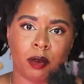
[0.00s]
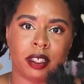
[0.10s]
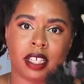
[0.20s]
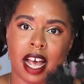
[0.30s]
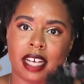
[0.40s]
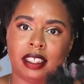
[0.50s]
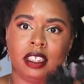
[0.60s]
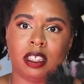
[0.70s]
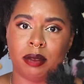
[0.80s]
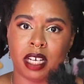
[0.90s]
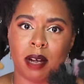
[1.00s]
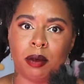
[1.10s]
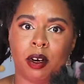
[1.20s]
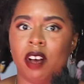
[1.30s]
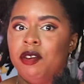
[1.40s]
was cast in
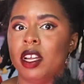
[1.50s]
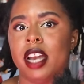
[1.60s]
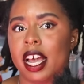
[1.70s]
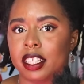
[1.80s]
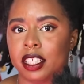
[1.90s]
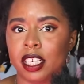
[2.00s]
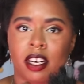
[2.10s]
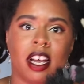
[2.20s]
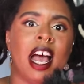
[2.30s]
September of the next year,